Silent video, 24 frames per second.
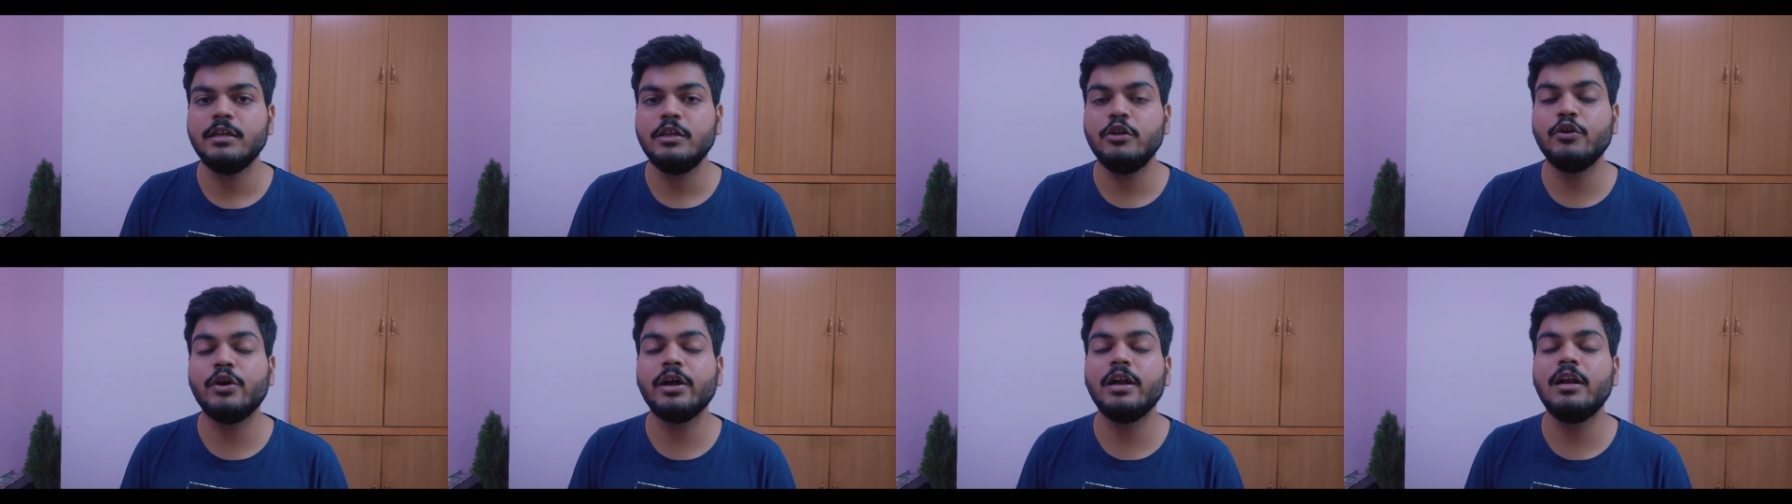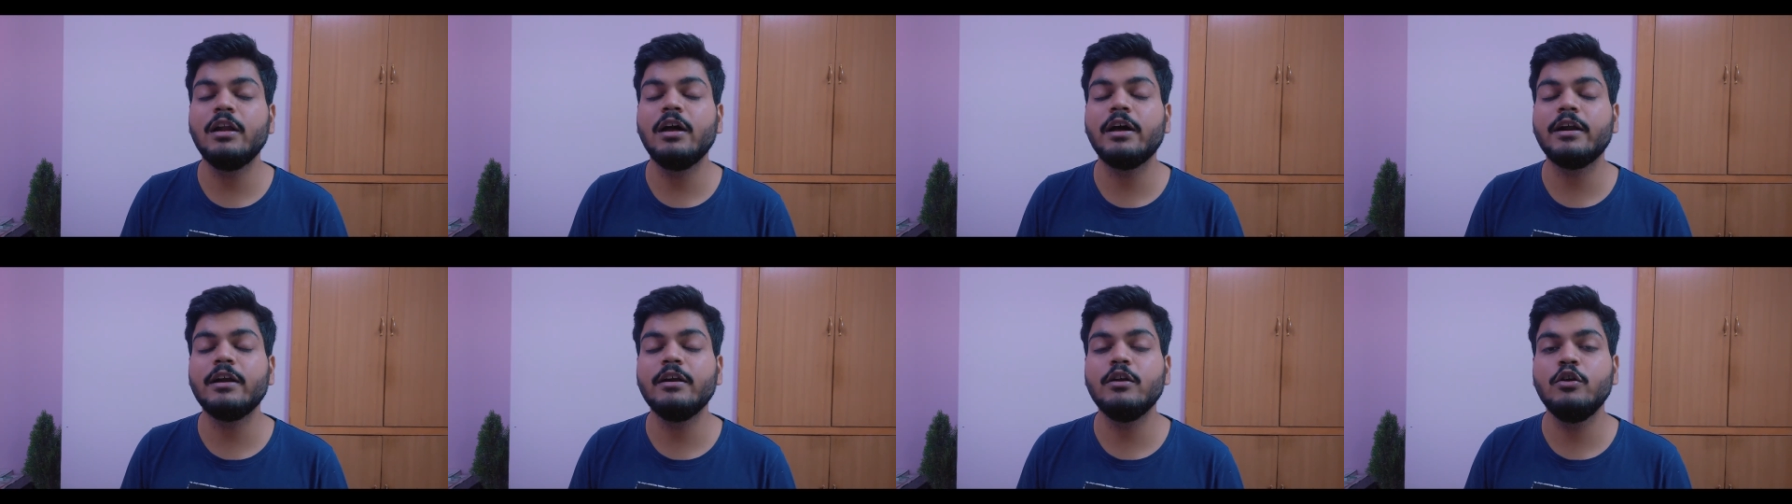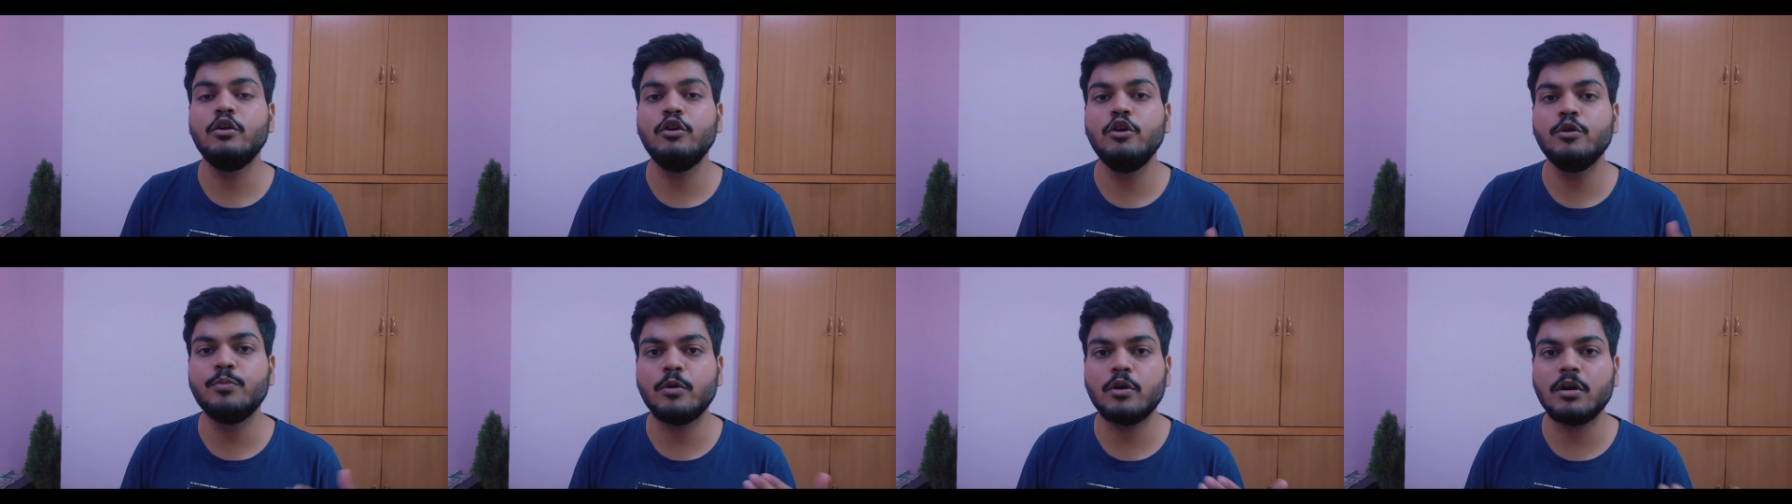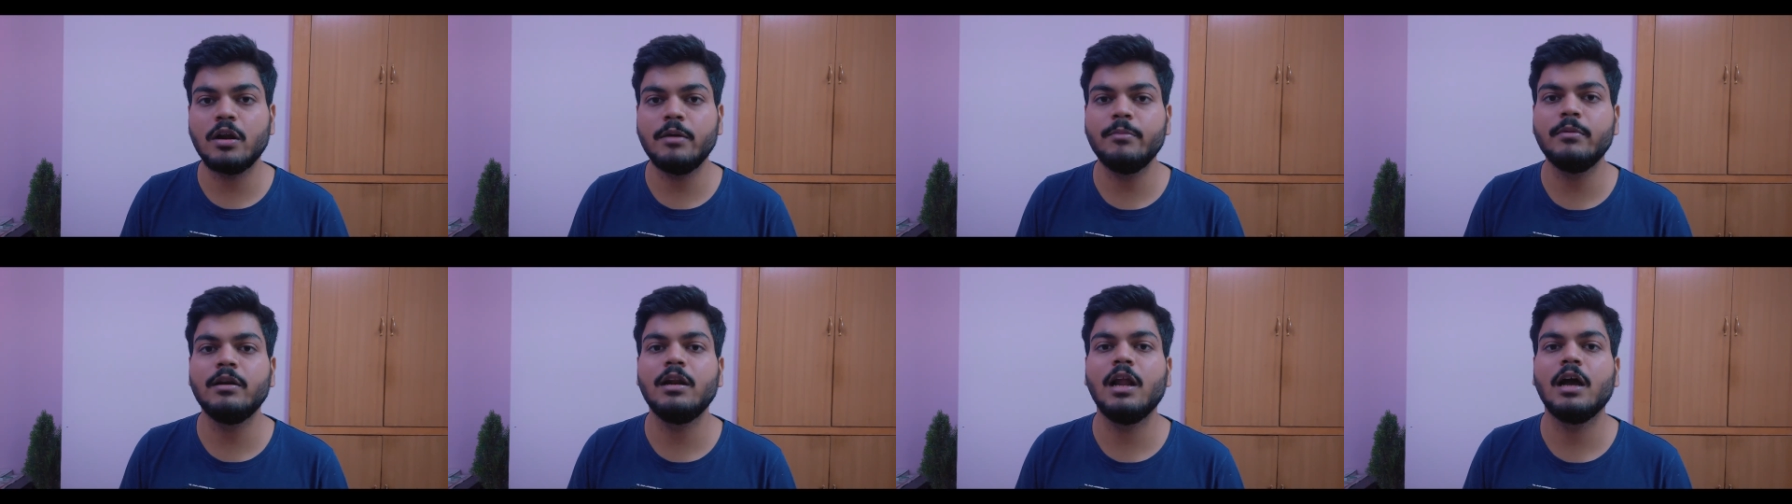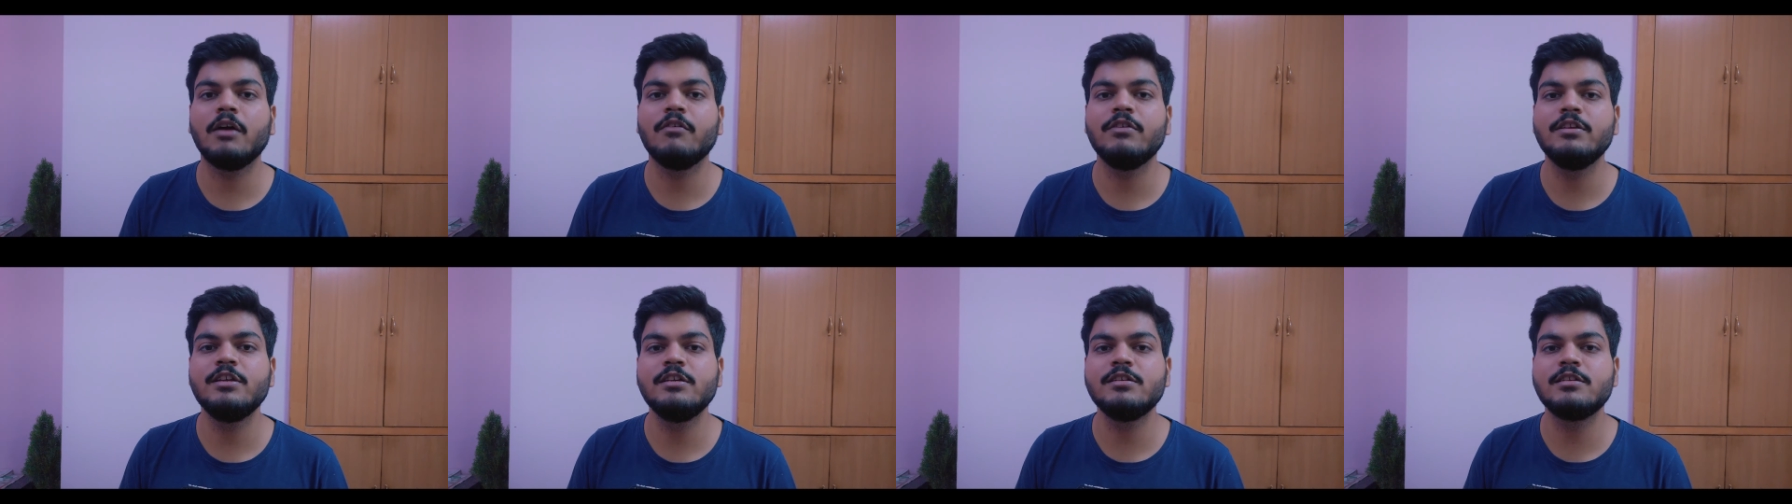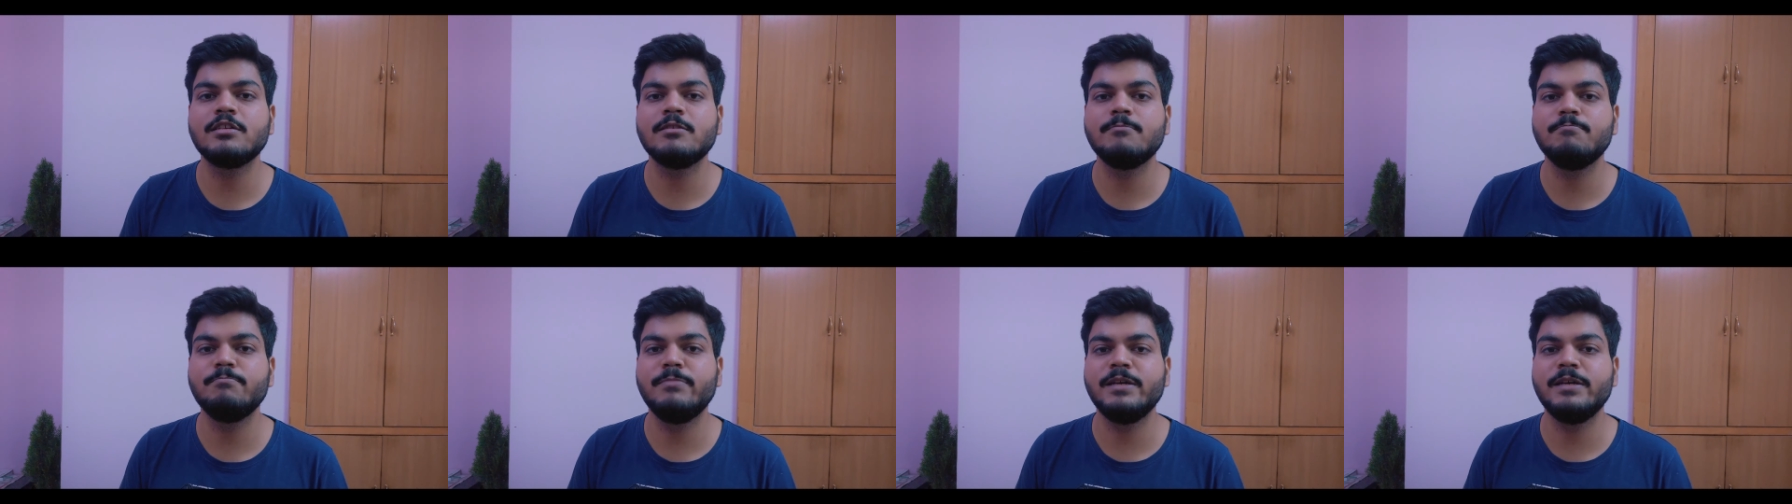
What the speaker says: You can learn new programming languages